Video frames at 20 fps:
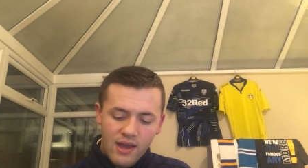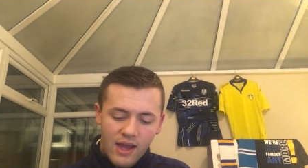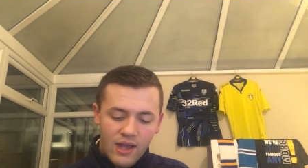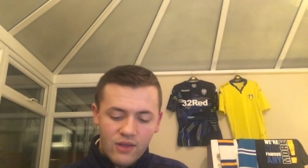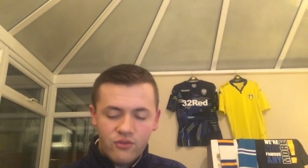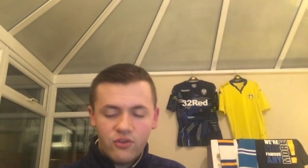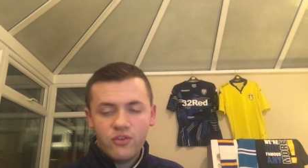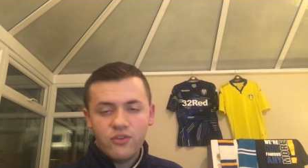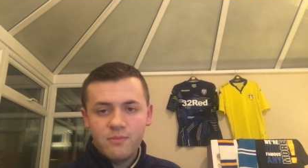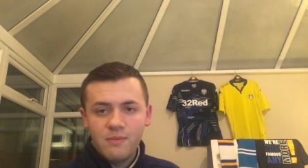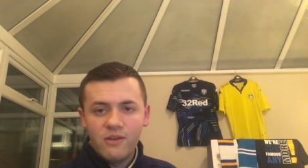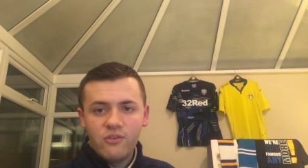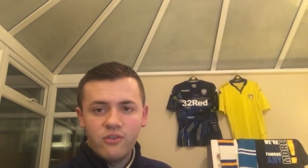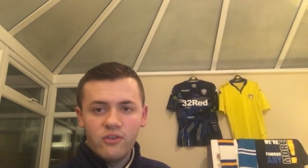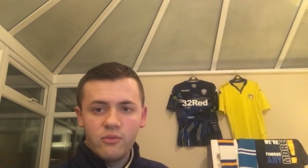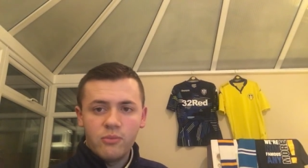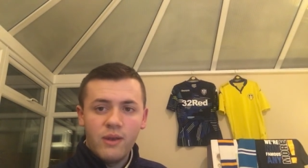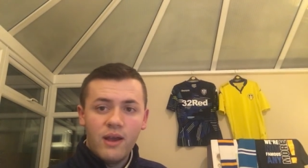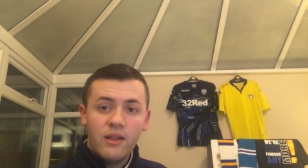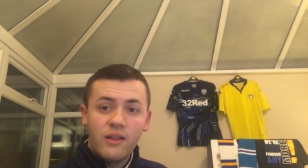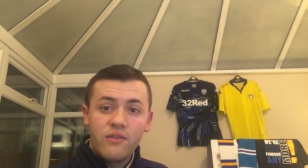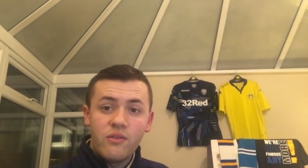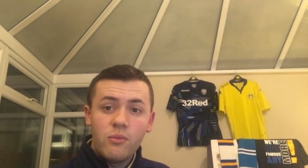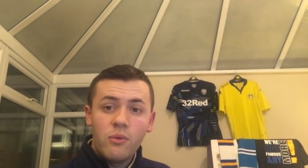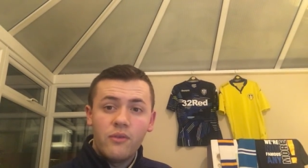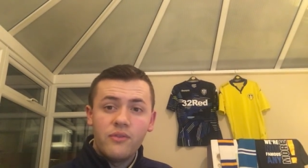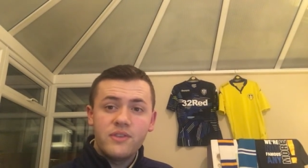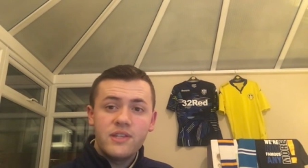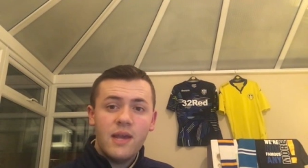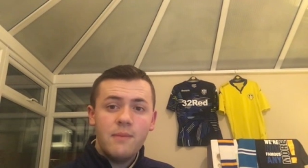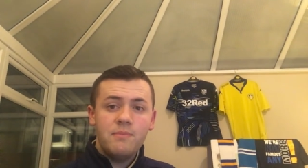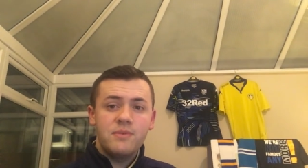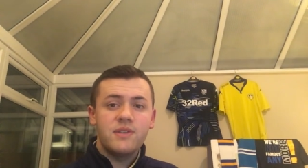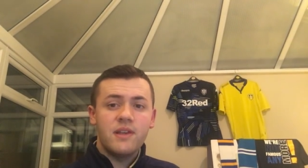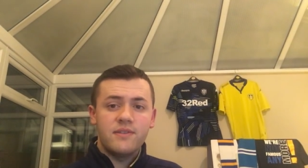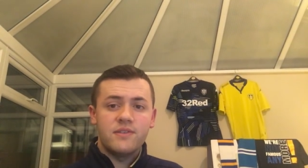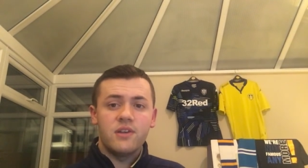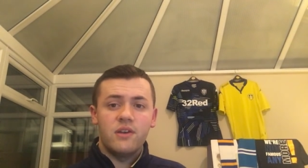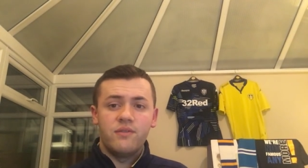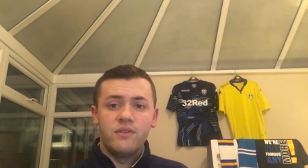And just to mention as well, if you want
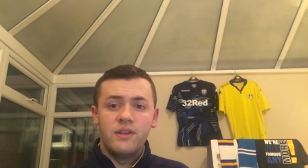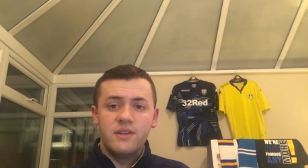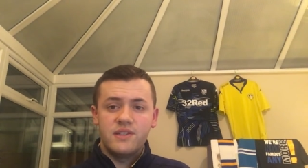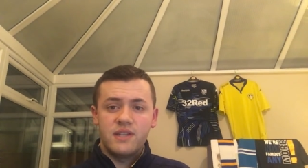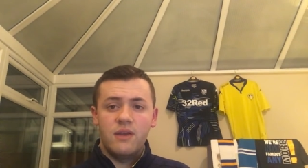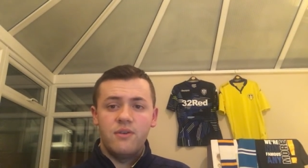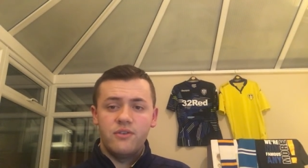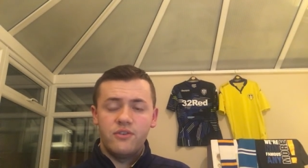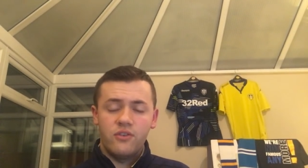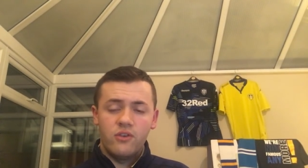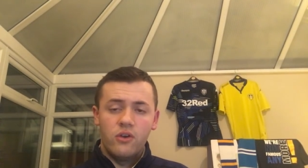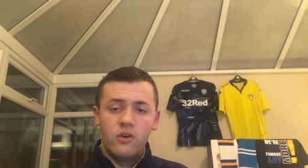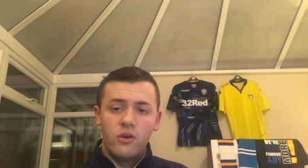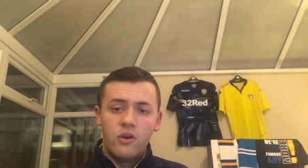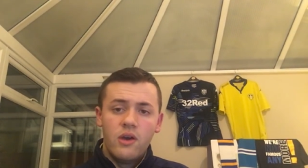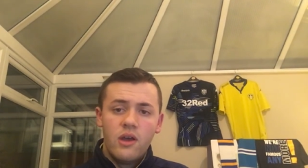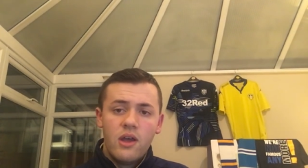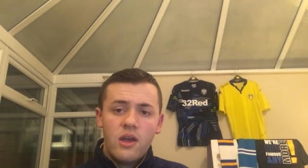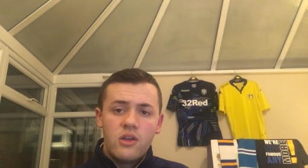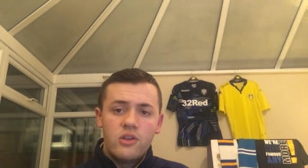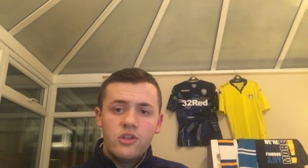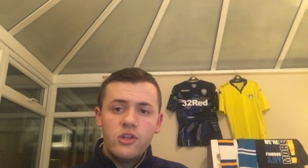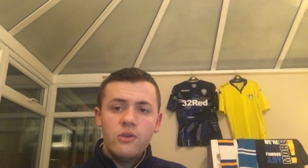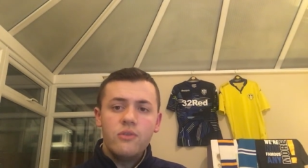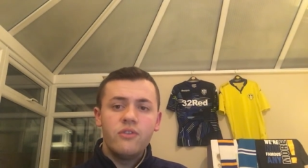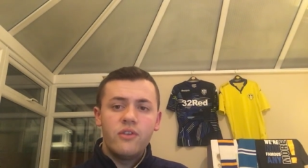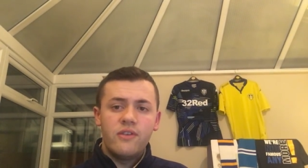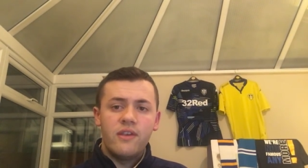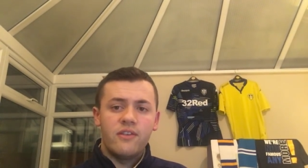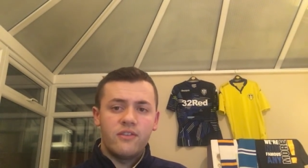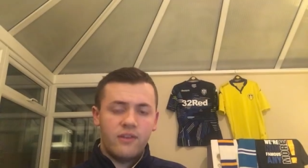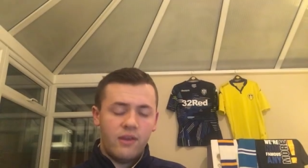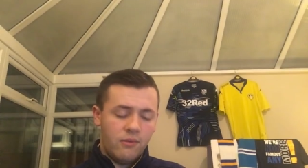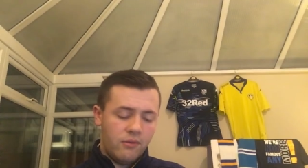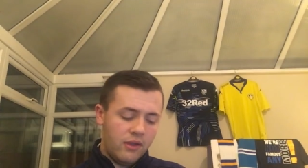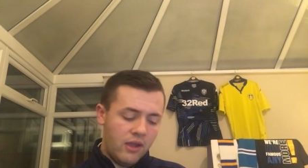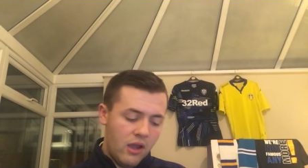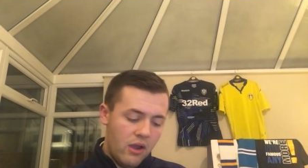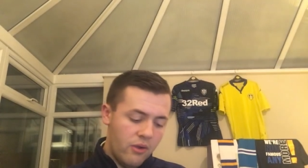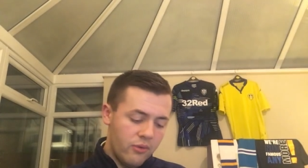10% off at the Terrace store, use the
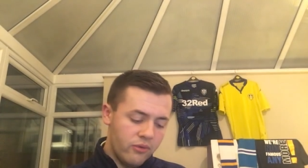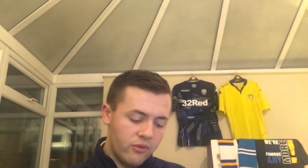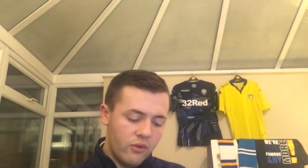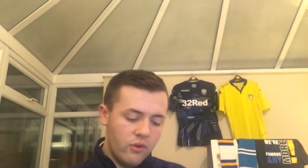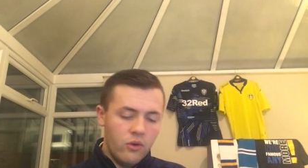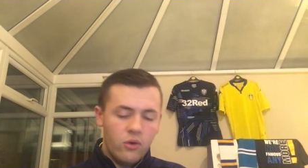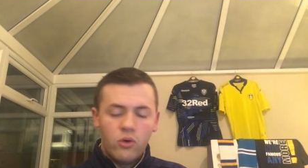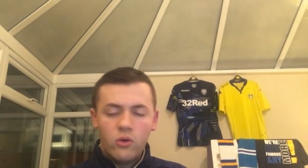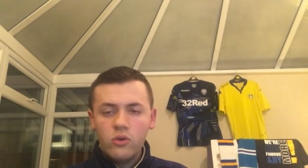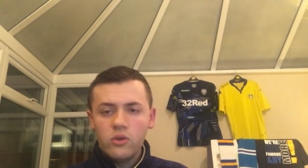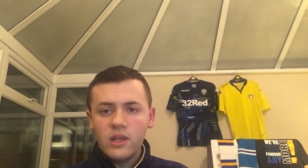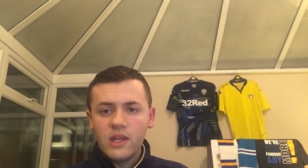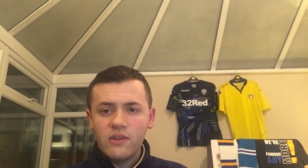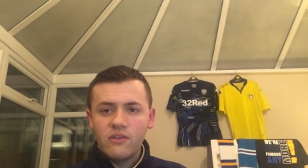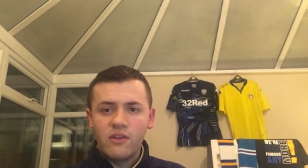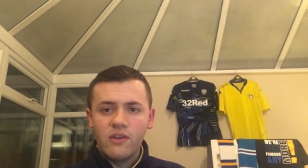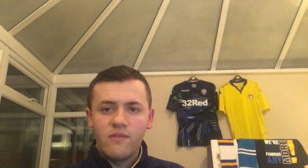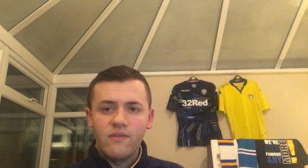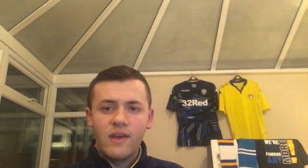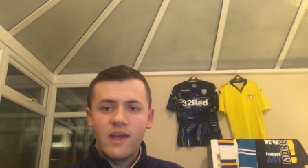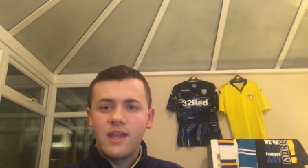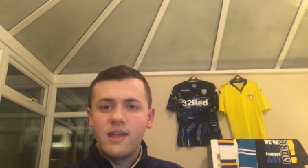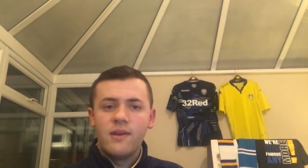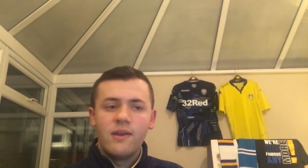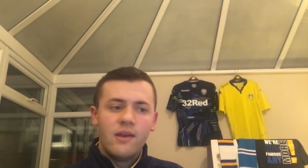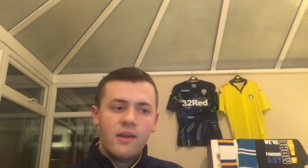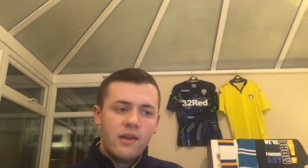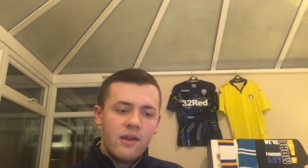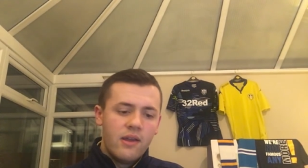discount code ALTV